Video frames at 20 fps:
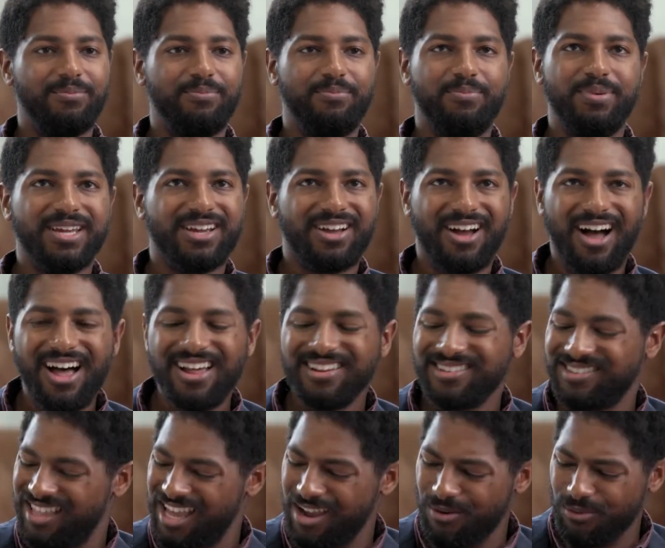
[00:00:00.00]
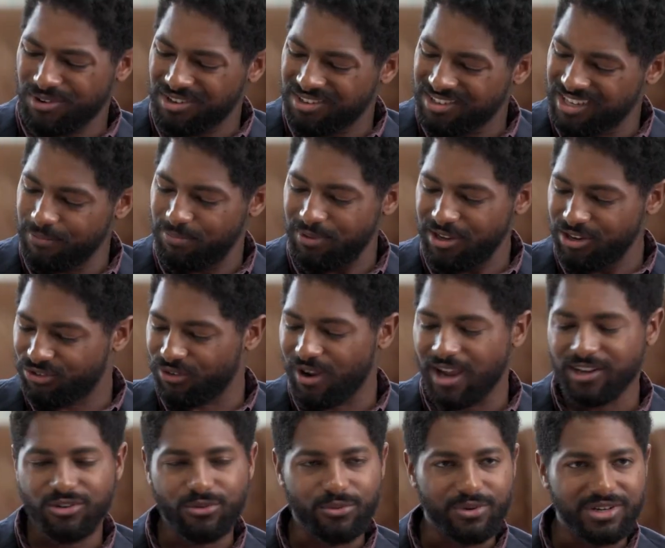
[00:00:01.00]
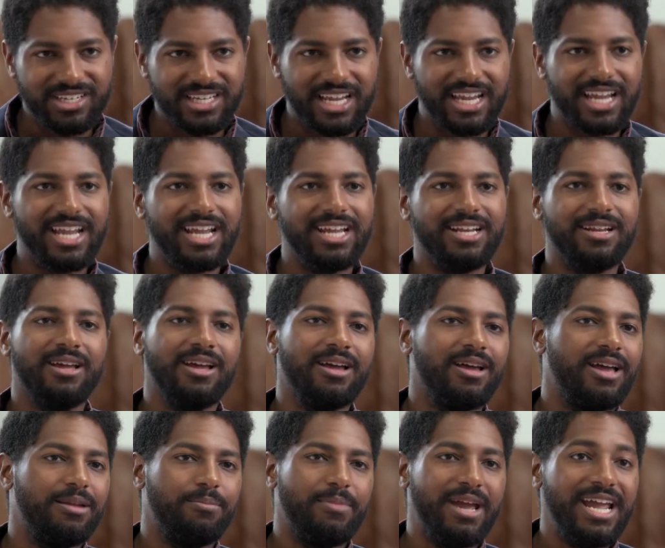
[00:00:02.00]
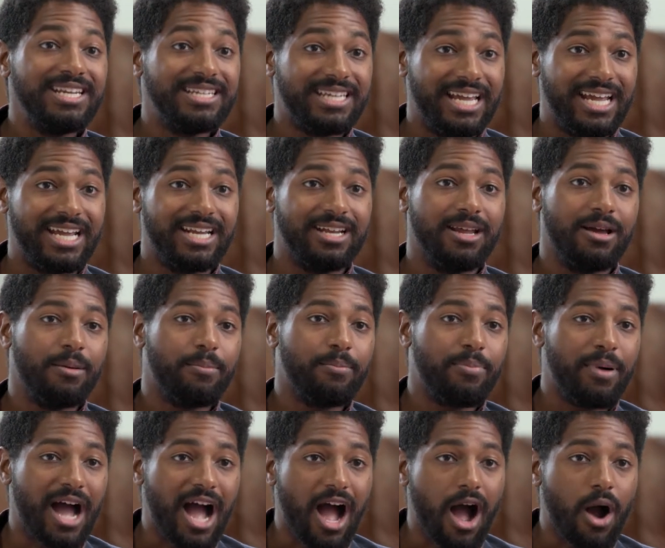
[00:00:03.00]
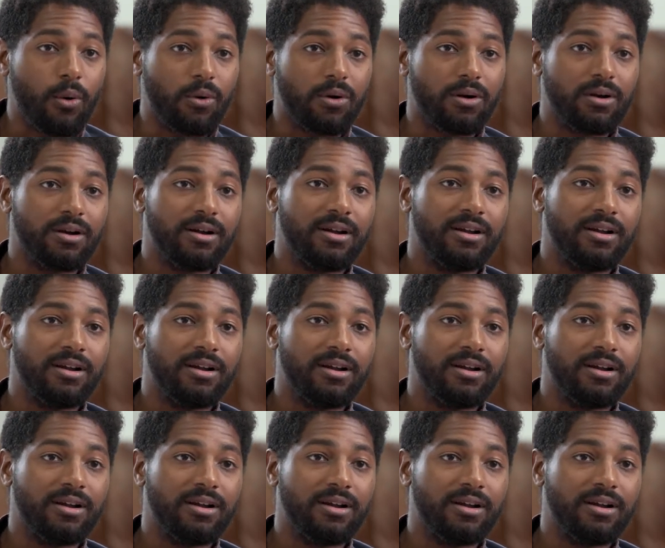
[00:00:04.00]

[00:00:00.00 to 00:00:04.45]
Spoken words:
Because they were simply trying to retain and maintain power.